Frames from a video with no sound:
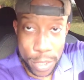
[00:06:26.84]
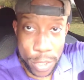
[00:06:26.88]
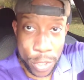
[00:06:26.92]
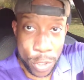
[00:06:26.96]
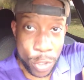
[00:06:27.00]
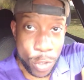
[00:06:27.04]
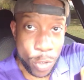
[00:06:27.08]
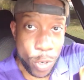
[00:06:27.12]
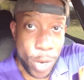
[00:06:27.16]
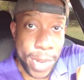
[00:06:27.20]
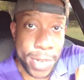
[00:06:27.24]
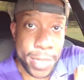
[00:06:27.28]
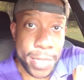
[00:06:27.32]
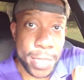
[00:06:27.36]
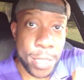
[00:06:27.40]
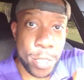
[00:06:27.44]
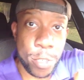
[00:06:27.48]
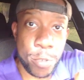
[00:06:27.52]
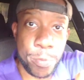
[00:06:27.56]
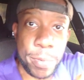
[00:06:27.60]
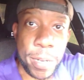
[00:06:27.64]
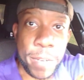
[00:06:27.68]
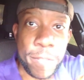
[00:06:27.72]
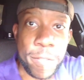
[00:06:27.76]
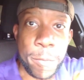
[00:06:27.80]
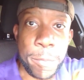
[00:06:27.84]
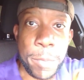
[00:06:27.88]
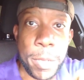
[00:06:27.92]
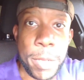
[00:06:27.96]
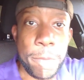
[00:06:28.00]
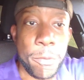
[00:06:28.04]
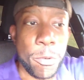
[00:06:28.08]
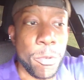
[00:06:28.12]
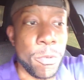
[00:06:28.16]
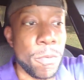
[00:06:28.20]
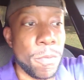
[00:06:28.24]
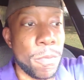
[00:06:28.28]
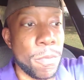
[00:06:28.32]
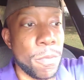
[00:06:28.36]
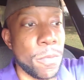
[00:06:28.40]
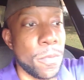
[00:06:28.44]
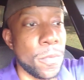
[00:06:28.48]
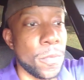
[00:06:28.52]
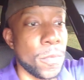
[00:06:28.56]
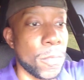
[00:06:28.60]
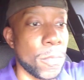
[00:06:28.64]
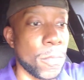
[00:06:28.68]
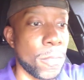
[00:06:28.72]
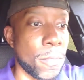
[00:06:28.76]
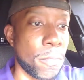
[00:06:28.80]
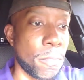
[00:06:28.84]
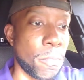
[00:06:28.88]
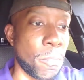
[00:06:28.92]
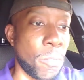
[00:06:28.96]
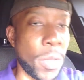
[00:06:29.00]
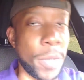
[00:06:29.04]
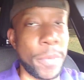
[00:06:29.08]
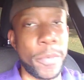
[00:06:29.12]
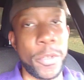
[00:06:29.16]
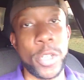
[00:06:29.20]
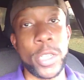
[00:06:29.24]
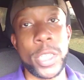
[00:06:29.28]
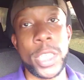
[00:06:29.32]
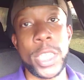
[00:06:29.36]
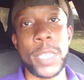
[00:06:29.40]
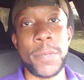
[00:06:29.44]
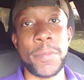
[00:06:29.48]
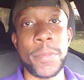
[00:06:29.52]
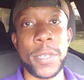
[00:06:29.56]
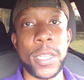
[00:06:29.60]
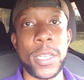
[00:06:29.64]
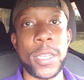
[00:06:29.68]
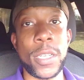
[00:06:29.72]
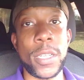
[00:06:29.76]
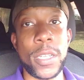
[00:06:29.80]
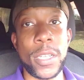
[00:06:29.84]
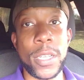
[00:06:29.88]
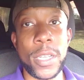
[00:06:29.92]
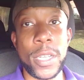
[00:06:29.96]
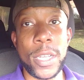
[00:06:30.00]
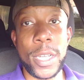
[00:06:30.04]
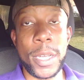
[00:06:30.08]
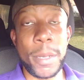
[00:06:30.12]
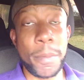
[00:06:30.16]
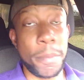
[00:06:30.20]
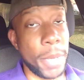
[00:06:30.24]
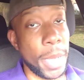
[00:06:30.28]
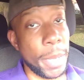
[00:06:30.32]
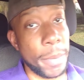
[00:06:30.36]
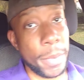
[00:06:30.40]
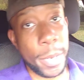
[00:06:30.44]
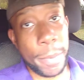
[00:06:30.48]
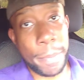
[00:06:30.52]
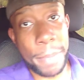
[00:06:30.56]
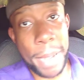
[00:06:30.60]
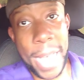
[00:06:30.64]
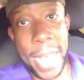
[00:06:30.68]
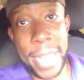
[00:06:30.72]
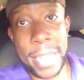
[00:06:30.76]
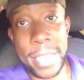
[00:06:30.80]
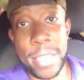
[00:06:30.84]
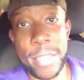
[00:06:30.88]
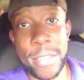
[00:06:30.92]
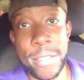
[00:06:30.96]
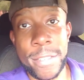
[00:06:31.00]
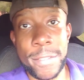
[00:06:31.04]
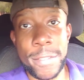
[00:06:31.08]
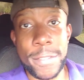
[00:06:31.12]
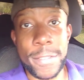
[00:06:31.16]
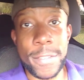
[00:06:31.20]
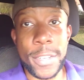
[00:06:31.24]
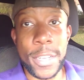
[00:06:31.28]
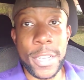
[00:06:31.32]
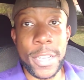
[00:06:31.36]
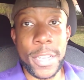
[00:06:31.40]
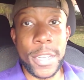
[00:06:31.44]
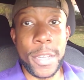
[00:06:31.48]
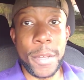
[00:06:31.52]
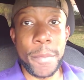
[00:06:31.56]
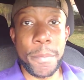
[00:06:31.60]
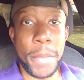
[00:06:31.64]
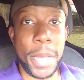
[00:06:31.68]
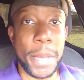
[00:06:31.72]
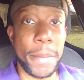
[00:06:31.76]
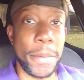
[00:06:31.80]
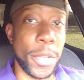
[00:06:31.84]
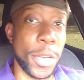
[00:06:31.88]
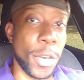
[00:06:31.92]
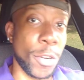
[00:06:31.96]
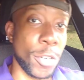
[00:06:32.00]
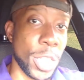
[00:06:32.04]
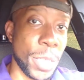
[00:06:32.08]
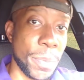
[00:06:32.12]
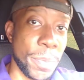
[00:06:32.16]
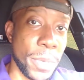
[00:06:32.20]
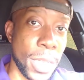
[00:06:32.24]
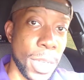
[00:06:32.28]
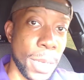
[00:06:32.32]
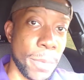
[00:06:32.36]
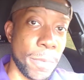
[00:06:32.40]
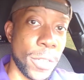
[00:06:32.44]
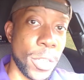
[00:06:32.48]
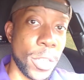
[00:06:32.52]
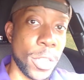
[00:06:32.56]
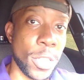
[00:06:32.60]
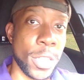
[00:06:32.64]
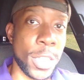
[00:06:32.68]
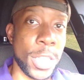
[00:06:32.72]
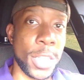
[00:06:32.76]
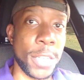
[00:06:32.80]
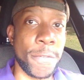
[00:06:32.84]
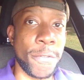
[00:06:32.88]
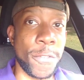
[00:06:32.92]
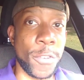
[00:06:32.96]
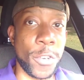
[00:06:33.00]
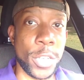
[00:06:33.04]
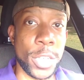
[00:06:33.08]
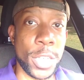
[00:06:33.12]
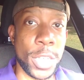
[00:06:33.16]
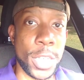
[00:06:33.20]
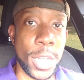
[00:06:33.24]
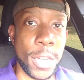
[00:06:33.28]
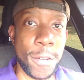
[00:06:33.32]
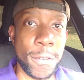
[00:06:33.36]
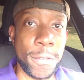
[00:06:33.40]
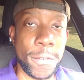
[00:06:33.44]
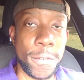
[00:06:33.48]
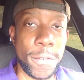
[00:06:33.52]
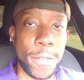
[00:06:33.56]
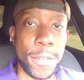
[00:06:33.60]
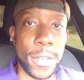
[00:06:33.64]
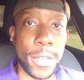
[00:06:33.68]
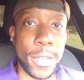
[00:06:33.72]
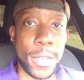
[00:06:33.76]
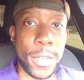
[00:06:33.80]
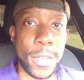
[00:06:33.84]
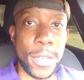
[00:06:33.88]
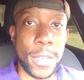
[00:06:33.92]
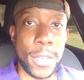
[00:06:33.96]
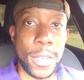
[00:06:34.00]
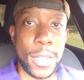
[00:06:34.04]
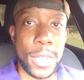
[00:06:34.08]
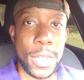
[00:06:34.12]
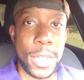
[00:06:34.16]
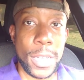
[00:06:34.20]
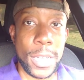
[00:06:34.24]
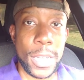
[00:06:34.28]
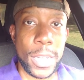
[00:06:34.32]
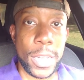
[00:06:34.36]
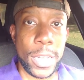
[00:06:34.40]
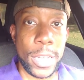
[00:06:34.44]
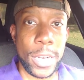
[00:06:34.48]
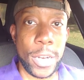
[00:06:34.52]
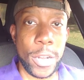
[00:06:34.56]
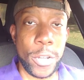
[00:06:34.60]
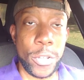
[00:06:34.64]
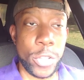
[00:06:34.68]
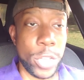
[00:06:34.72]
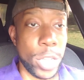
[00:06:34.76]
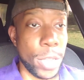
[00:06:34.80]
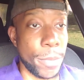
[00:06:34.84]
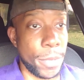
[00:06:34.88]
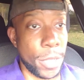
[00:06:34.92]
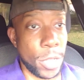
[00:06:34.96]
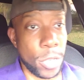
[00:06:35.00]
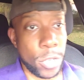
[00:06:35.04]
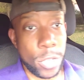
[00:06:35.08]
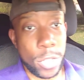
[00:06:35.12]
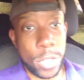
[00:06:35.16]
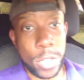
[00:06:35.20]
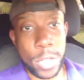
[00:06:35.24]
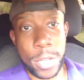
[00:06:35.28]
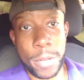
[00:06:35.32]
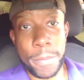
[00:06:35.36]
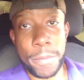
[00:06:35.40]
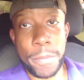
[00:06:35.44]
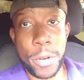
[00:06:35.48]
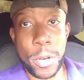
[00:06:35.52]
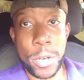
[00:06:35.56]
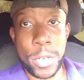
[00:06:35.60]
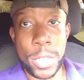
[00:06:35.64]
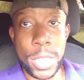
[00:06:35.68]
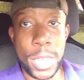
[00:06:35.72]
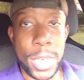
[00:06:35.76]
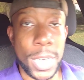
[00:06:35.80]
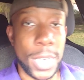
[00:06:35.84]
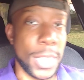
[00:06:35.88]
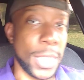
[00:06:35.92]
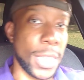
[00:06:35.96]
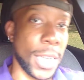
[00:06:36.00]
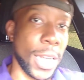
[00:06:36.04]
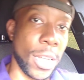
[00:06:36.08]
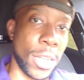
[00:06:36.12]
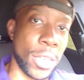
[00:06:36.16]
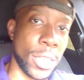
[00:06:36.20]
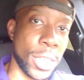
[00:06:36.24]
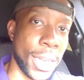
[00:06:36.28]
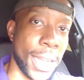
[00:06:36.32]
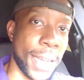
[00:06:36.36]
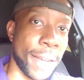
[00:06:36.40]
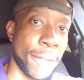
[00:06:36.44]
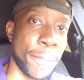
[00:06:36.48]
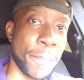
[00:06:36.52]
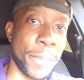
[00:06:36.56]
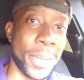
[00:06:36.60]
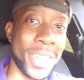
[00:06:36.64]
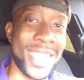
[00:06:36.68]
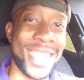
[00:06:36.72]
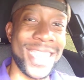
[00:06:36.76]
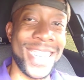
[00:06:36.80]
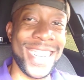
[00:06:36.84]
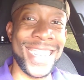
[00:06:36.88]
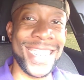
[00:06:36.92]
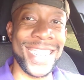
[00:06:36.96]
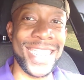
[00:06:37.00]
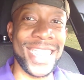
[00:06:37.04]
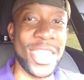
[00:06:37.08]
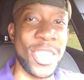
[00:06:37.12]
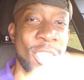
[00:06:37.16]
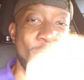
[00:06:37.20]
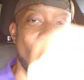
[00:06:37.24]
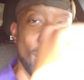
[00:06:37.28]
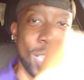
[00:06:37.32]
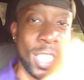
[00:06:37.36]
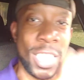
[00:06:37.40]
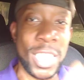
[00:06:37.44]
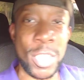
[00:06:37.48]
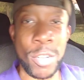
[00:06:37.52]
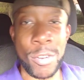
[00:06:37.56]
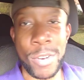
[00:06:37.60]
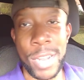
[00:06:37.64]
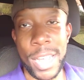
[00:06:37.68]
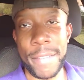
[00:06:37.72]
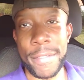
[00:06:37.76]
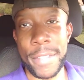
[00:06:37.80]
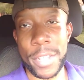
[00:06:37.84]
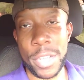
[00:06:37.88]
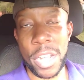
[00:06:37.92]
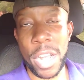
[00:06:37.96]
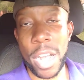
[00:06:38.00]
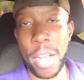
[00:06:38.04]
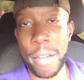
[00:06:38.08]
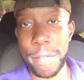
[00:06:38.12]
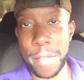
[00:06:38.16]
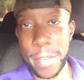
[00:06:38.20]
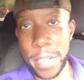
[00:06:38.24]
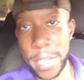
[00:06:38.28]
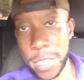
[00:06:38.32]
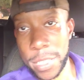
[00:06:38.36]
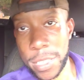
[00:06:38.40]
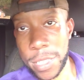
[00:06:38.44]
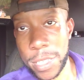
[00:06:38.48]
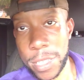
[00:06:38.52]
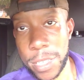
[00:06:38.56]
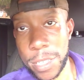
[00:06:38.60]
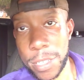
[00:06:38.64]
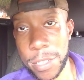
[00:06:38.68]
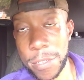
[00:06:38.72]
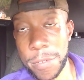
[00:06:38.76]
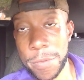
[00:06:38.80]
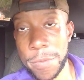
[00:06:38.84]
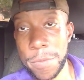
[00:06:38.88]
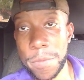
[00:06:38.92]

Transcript: You attract disrespectful people. Maybe you're timid, maybe you're passive, maybe you don't speak up to your, for yourself. You know, you could be a good-looking person, intelligent, have, but just you just don't have the confidence.